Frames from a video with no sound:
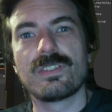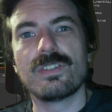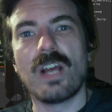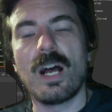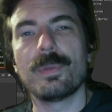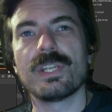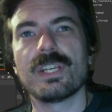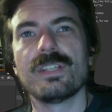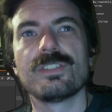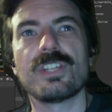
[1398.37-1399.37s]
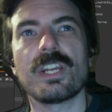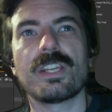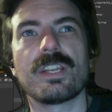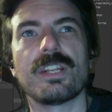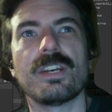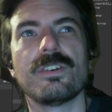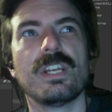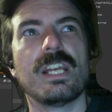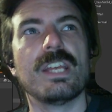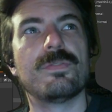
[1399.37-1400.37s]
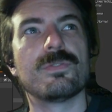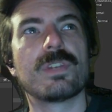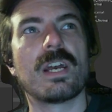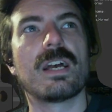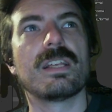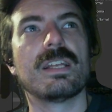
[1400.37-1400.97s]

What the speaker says: hopping in, checking it out. If you've got